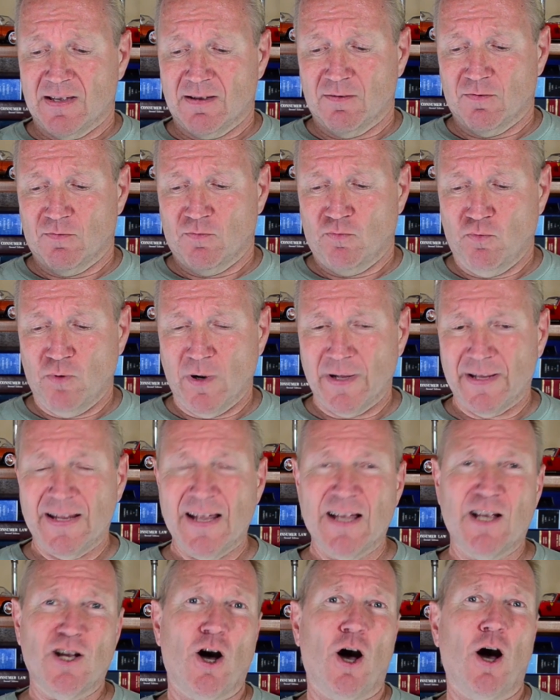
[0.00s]
what
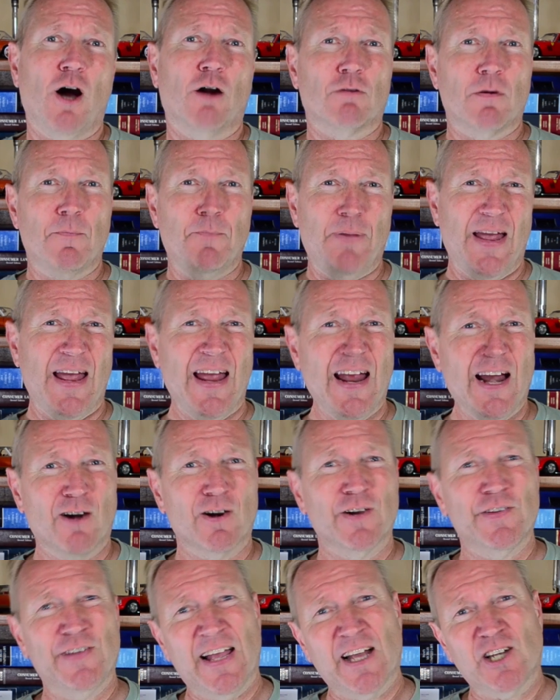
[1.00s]
they call a
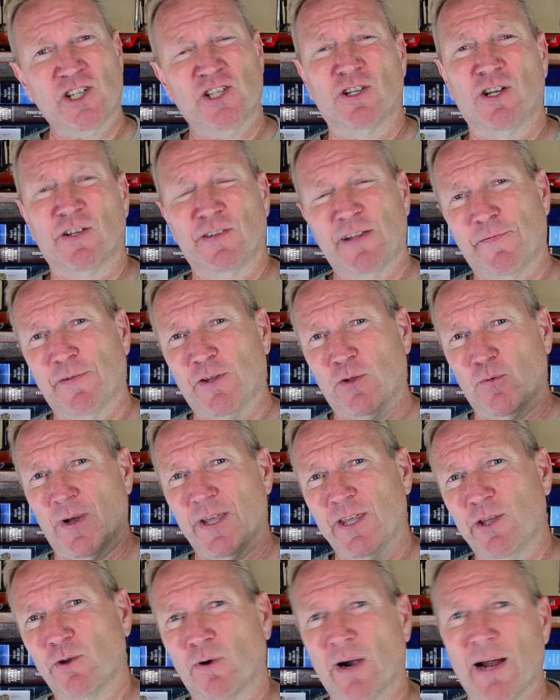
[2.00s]
repair is actually a little different than
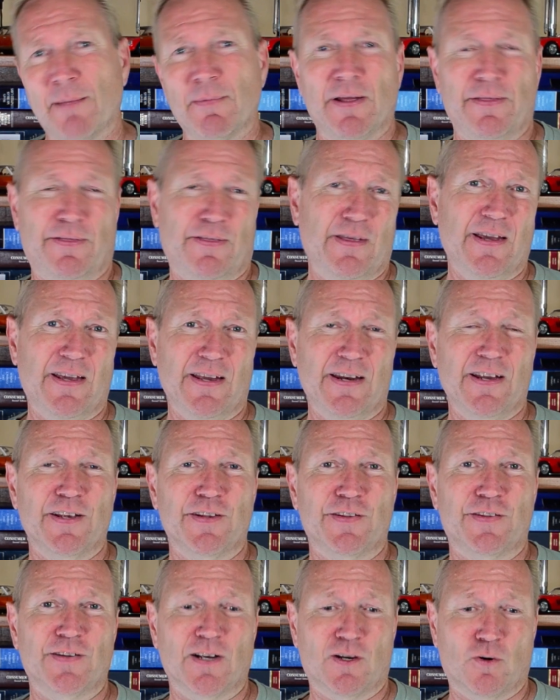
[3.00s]
what you or I might think it
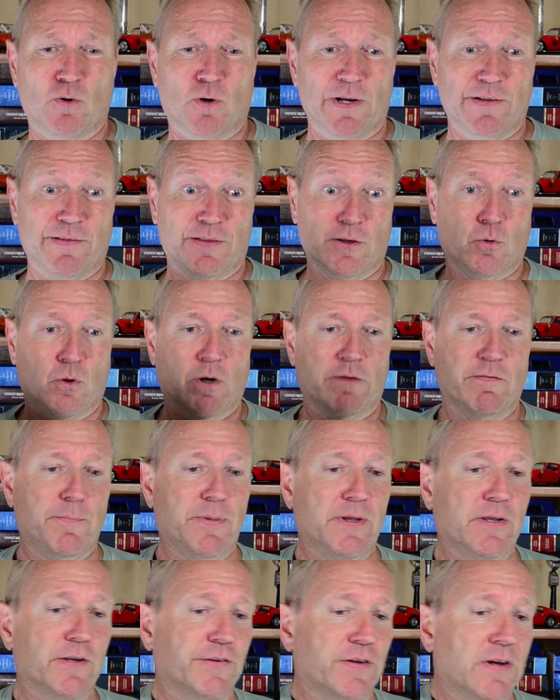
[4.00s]
is, according to the Court of
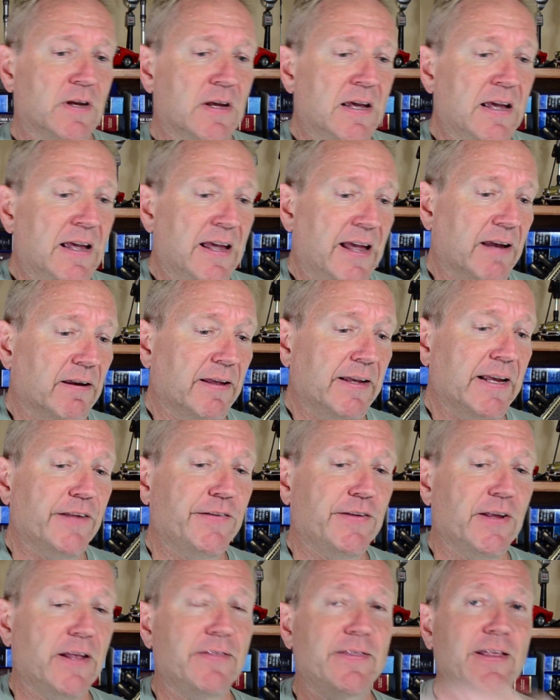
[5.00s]
Appeals. And like I
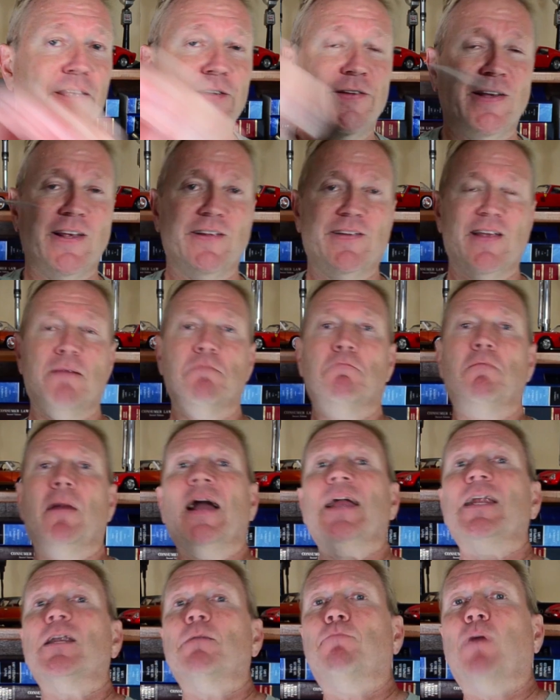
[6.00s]
said, this is a
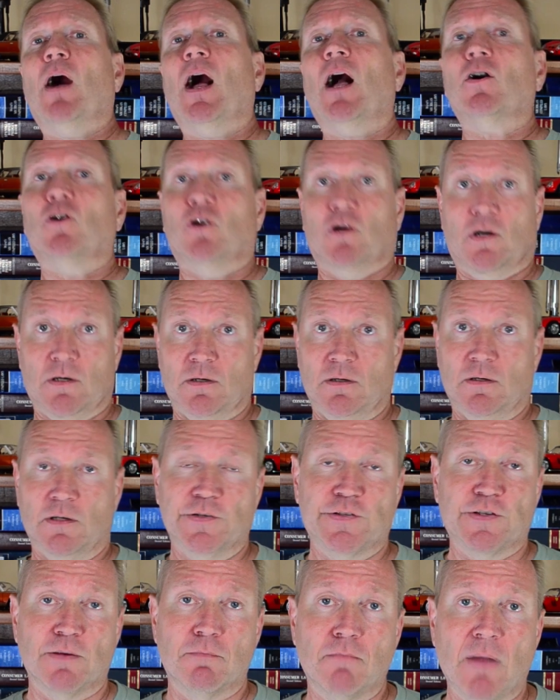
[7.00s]
mind-boggler.
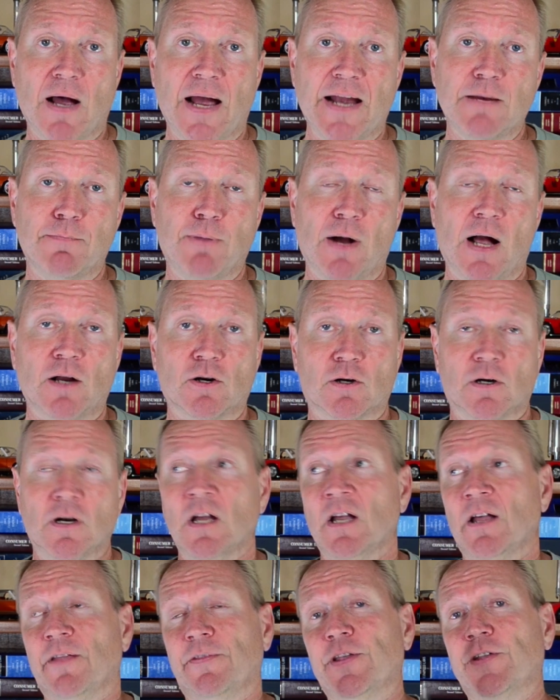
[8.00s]
This is a mind-boggler.
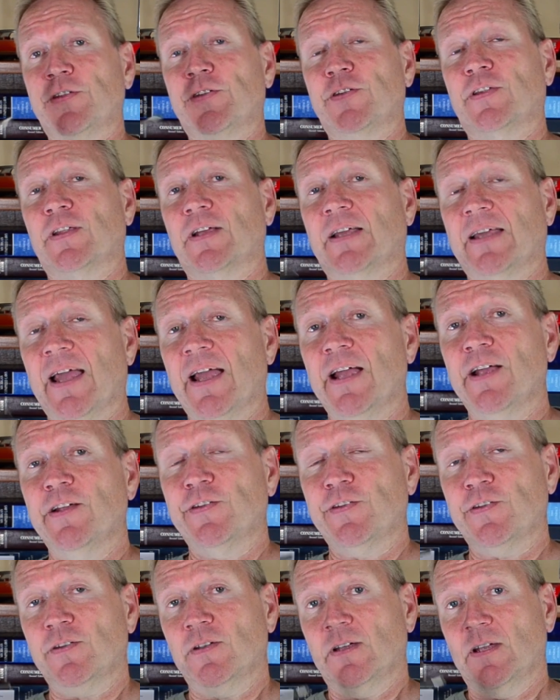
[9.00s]
This is the
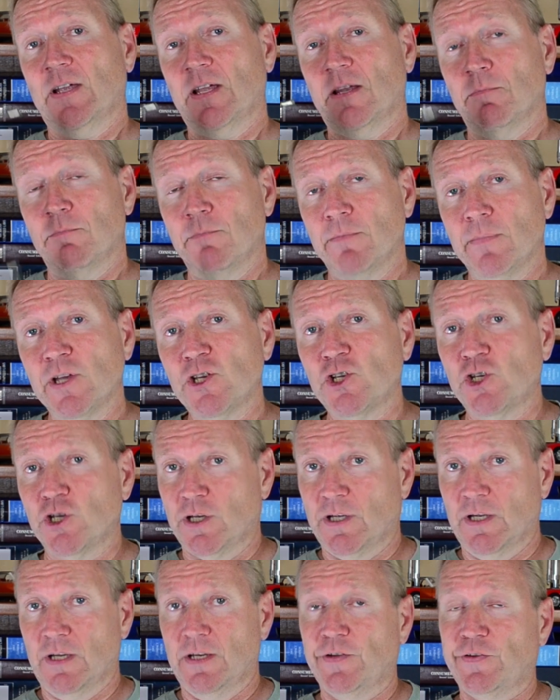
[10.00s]
case in
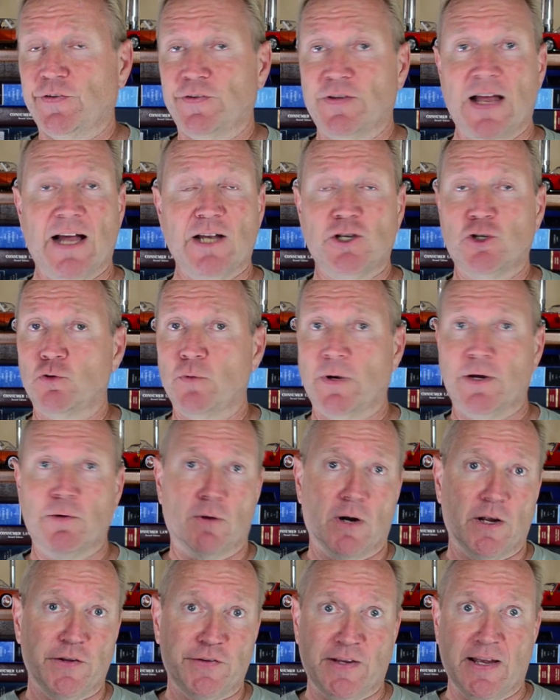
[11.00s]
Michigan. This is not true
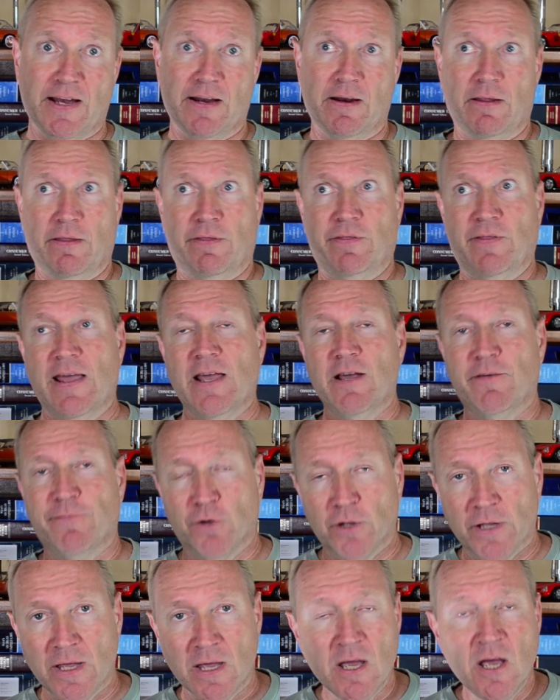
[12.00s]
anywhere else yet,
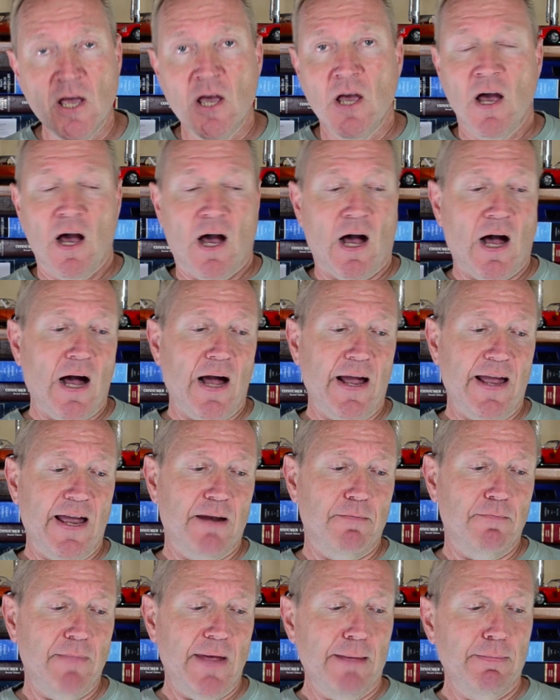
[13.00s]
thankfully.
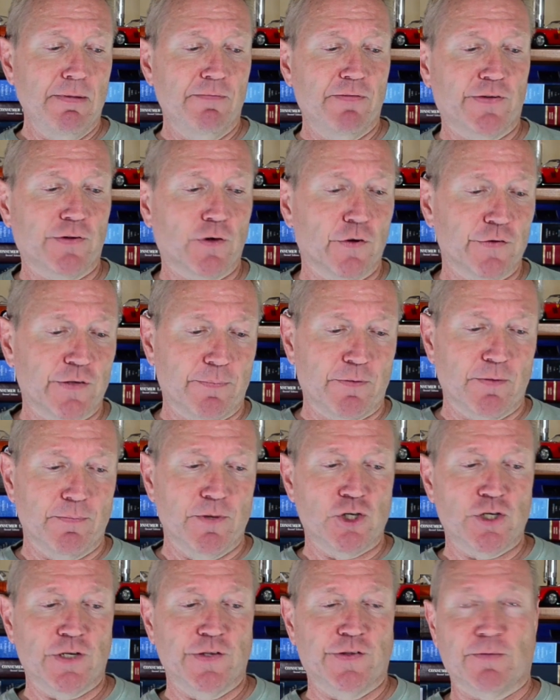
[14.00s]
And maybe this goes up to the
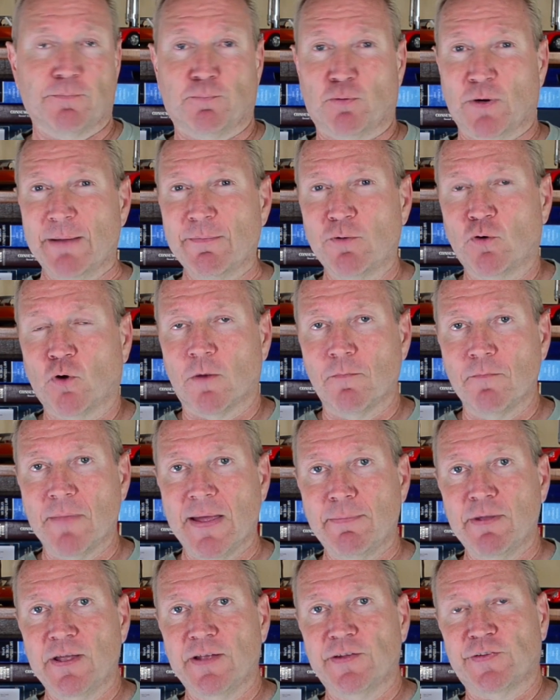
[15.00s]
Michigan Supreme Court.
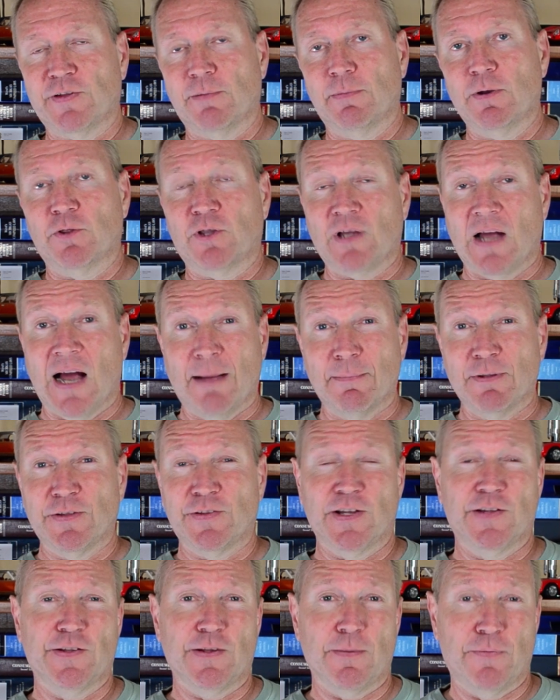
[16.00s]
Maybe somebody with common
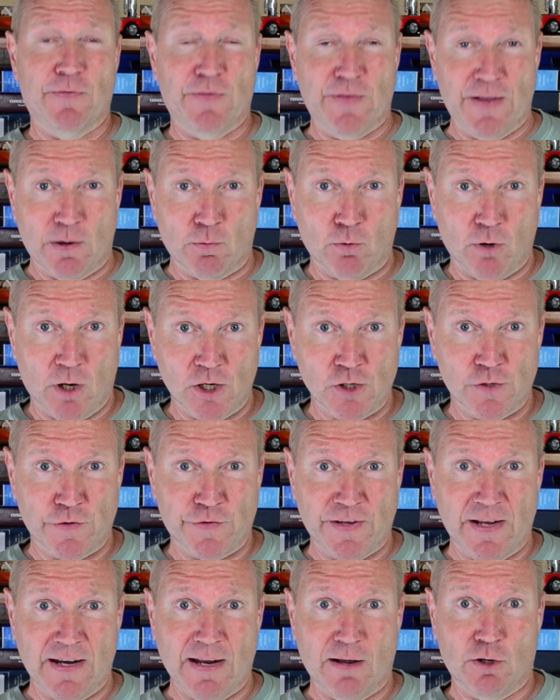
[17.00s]
sense up there will
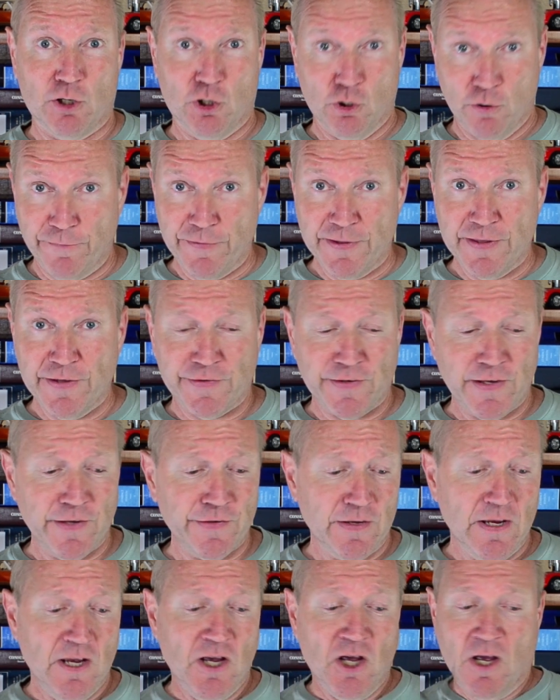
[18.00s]
understand how goofy this
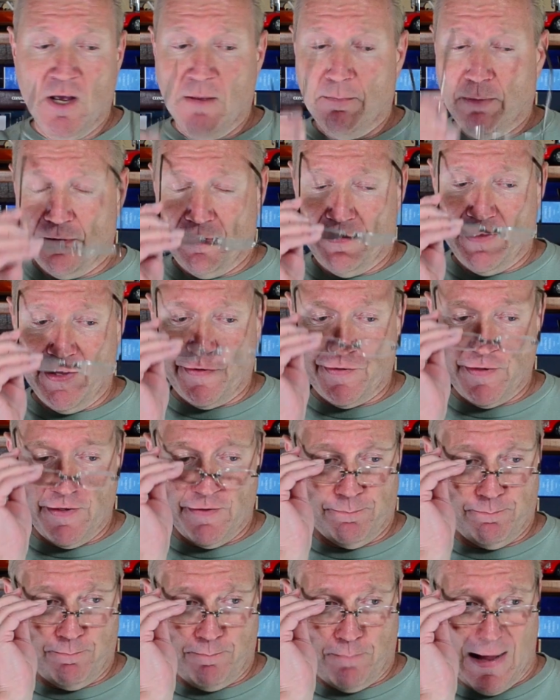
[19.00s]
is. But this
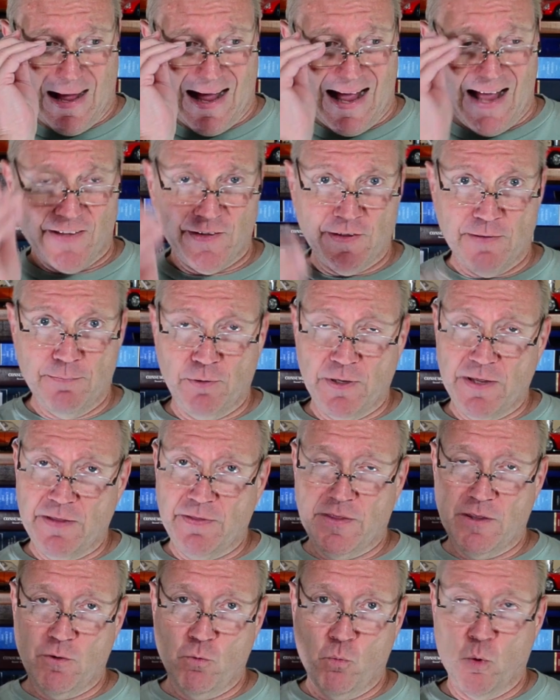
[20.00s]
is possibly
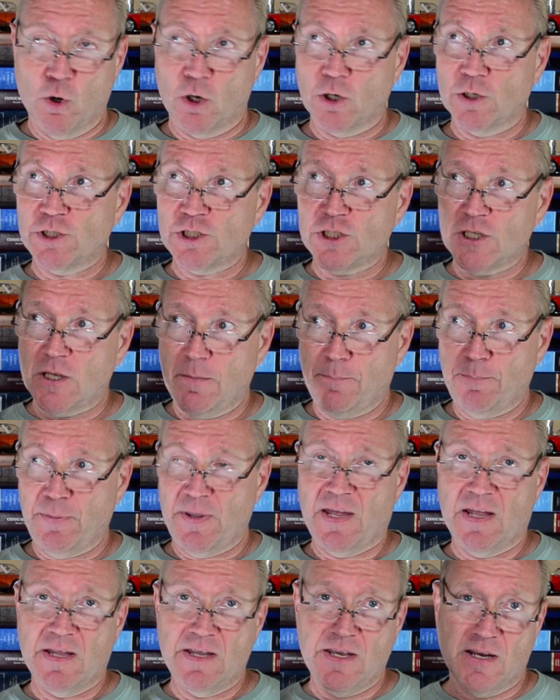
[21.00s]
the worst
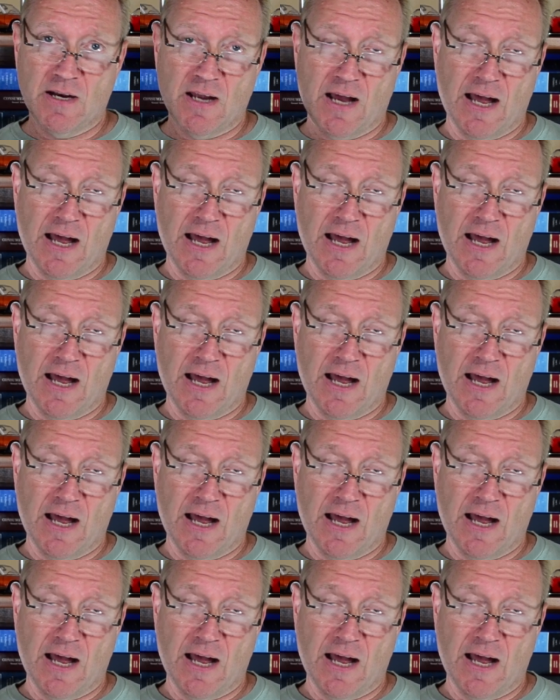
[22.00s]
opinion